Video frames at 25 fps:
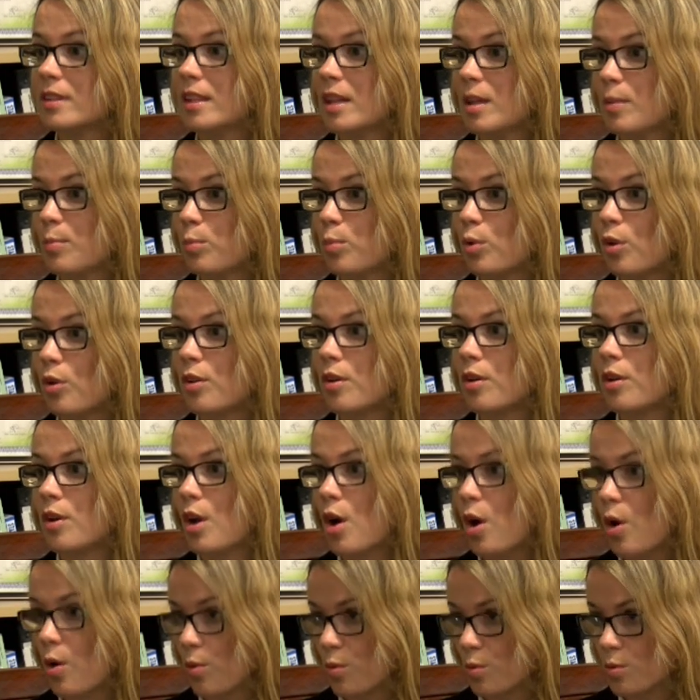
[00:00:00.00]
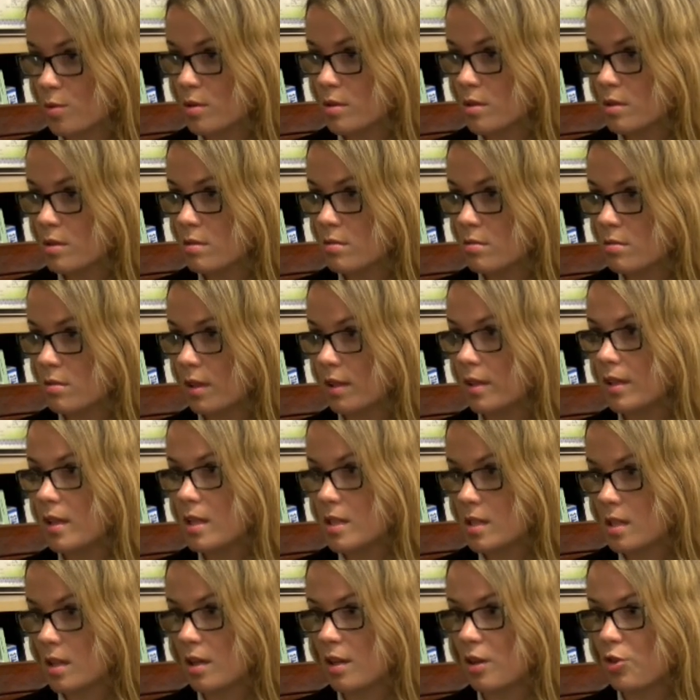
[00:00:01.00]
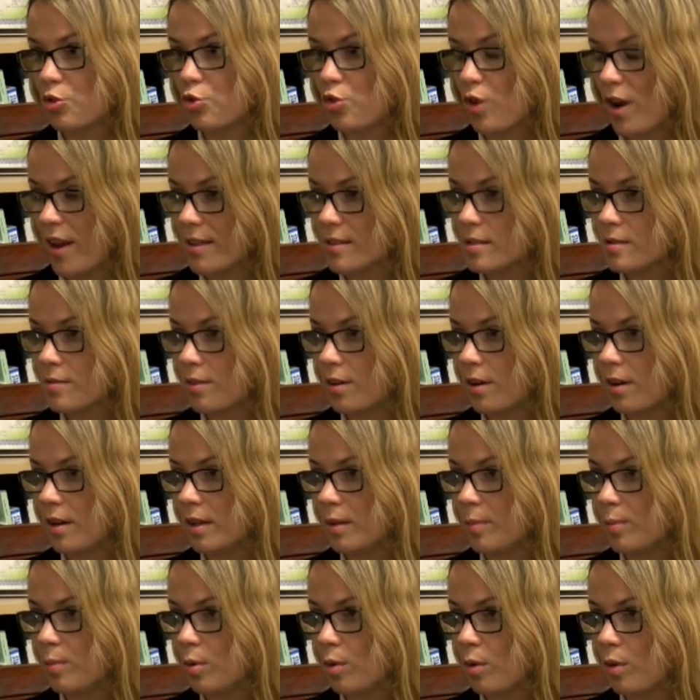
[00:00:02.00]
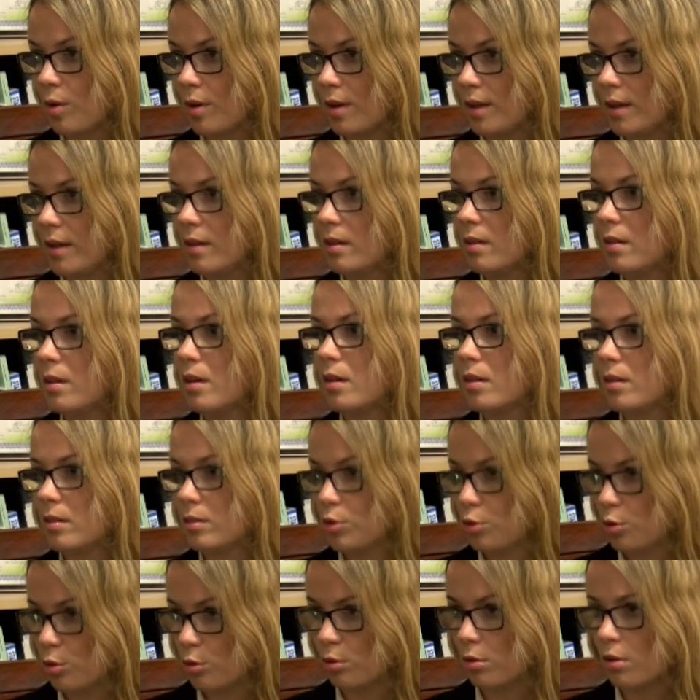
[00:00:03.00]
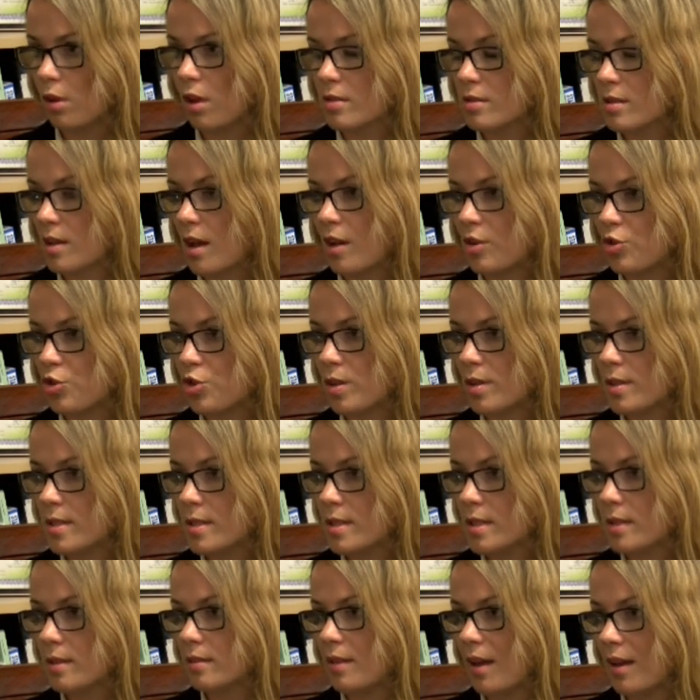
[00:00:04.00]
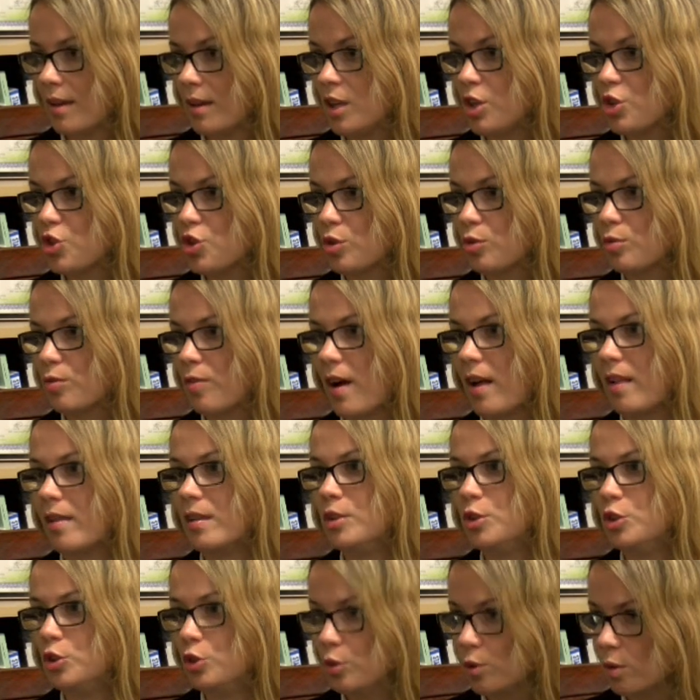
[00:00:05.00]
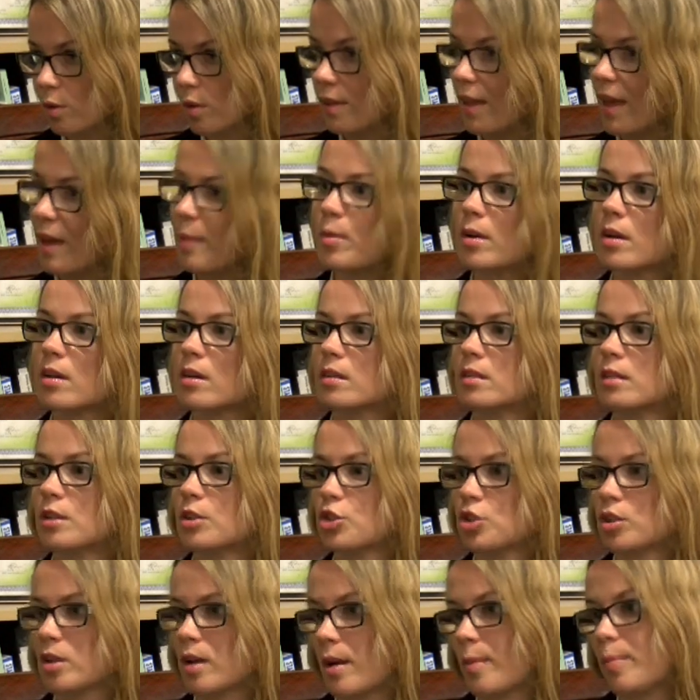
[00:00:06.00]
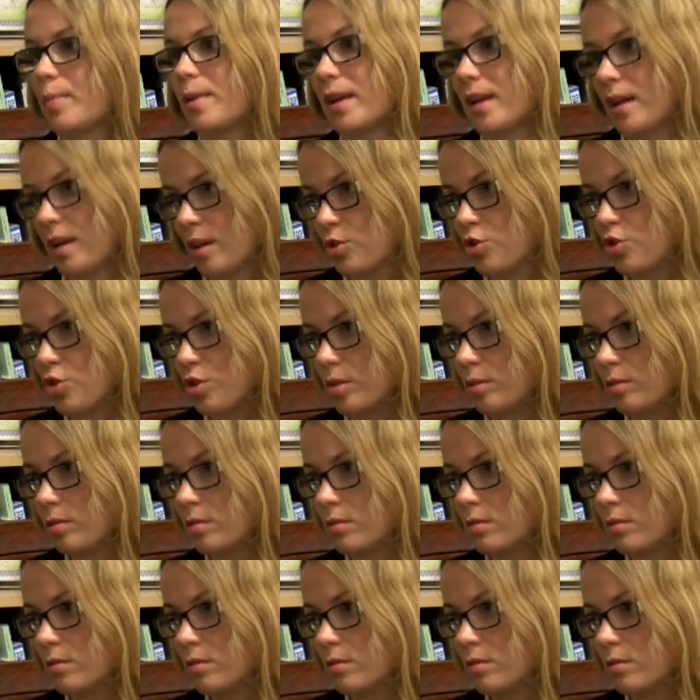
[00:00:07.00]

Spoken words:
the employer knows that he's going to transfer an employee to Los Angeles, then he should file a new labor condition application.